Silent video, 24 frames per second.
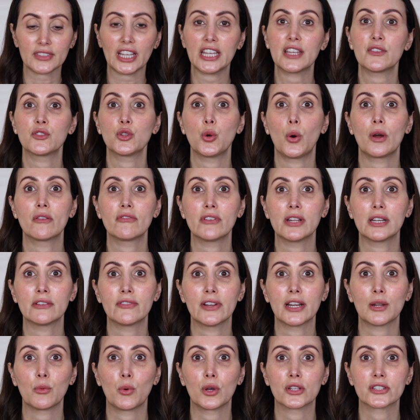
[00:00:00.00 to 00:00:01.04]
even though I
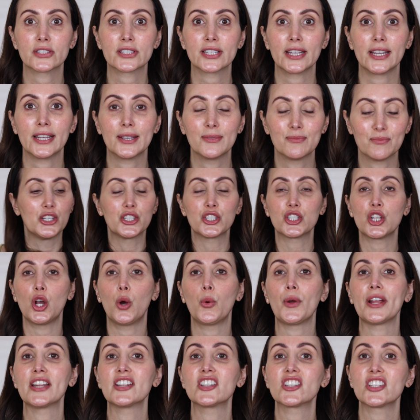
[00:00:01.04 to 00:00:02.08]
really want it.
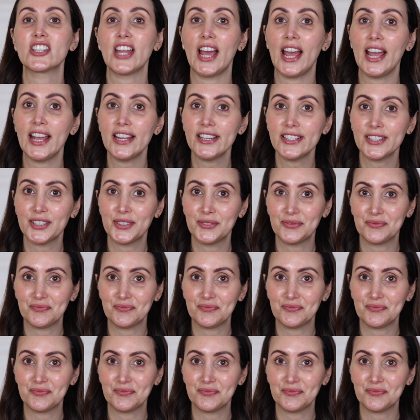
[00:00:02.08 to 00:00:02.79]
So instead,